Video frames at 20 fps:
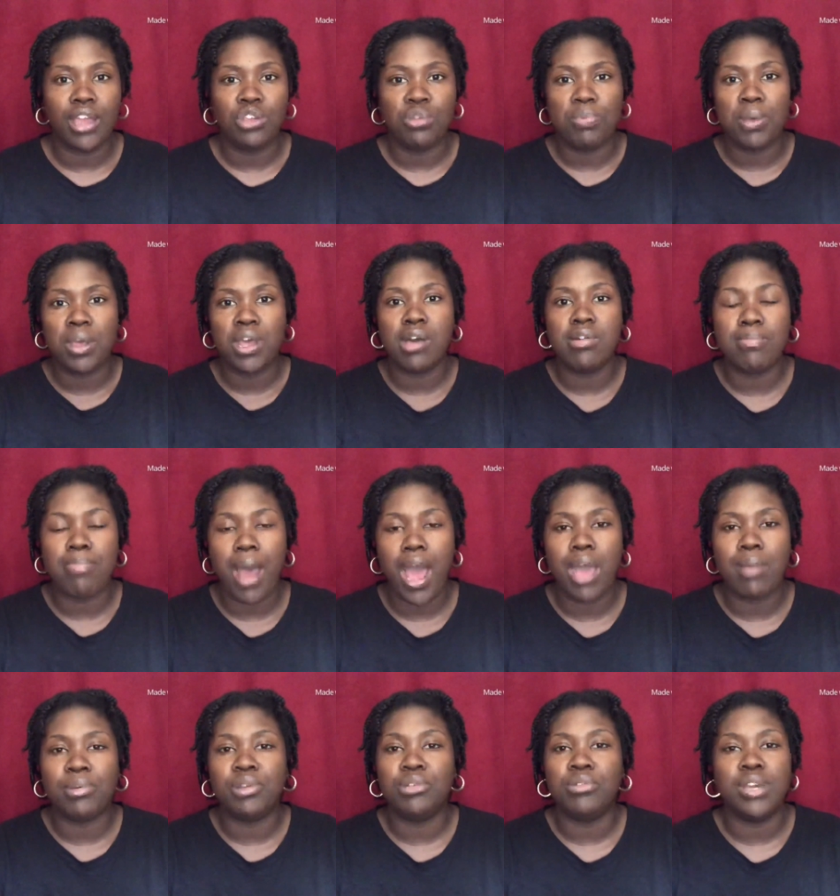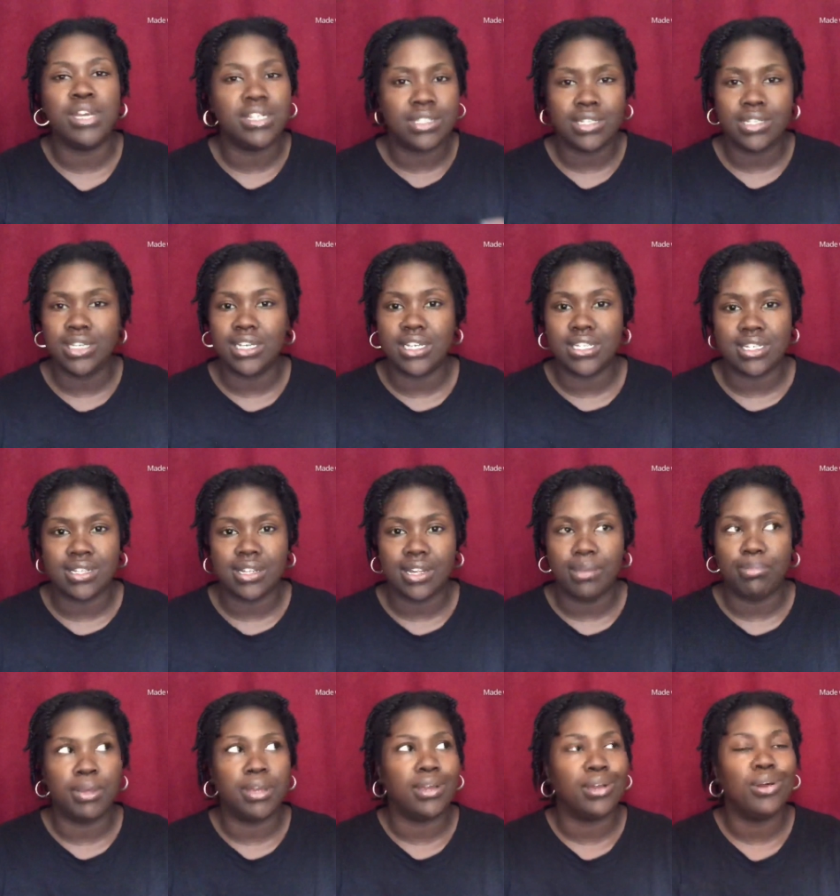You pick up the Bible, you instantly get
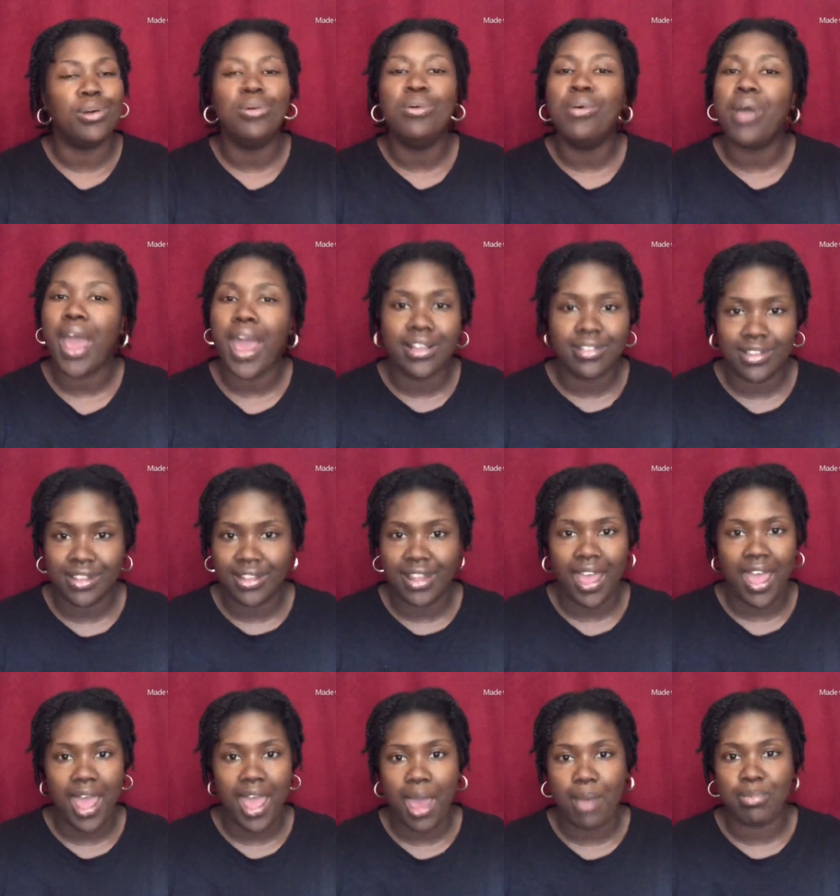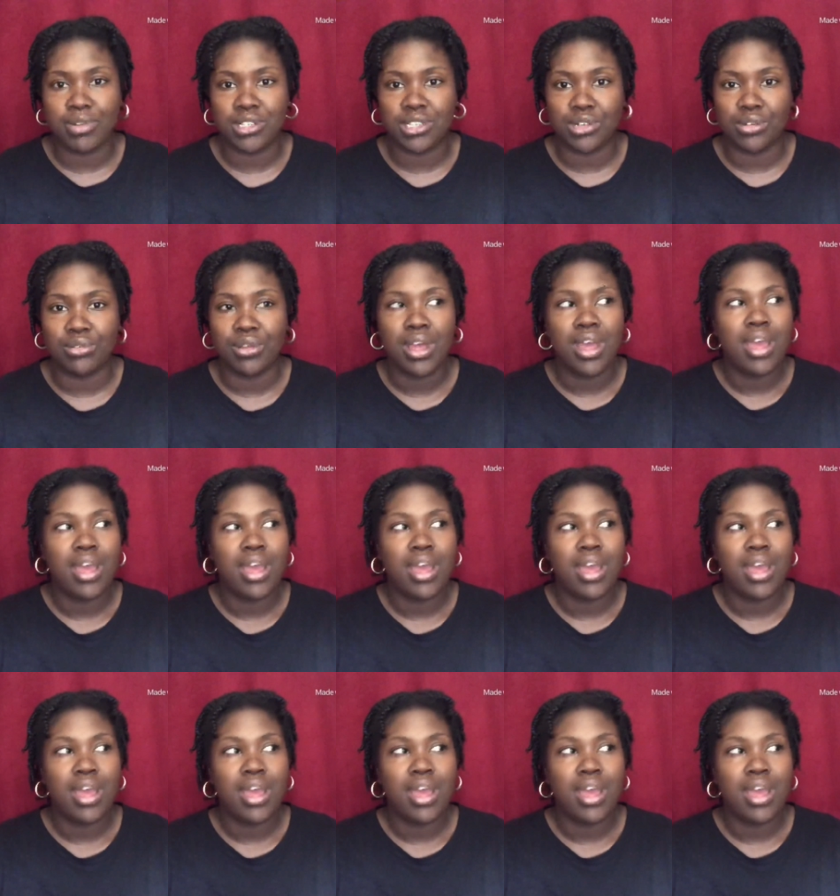sleepy. Who hasn't that happened to?